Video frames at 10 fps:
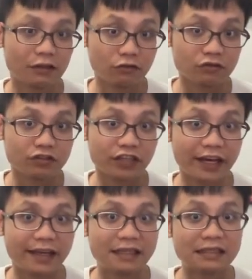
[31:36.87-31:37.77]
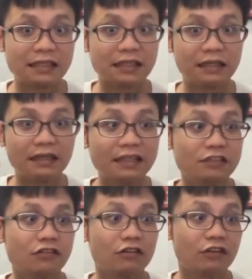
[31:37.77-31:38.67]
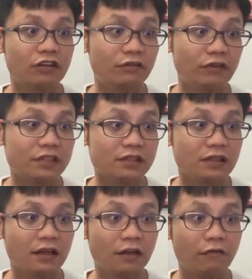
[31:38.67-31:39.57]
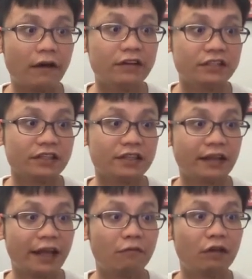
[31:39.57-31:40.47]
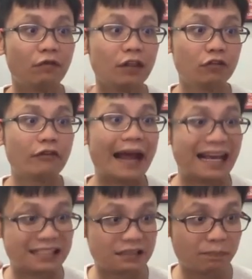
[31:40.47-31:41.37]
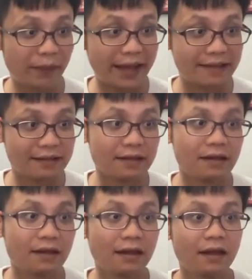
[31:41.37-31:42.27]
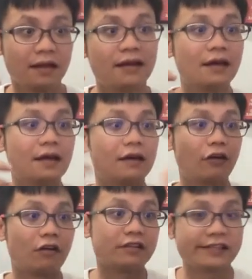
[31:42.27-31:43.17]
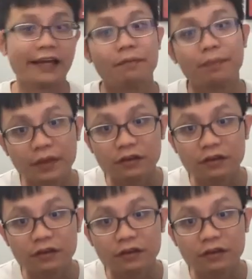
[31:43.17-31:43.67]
to share is the discontinuous variation, and we want to expand the concept.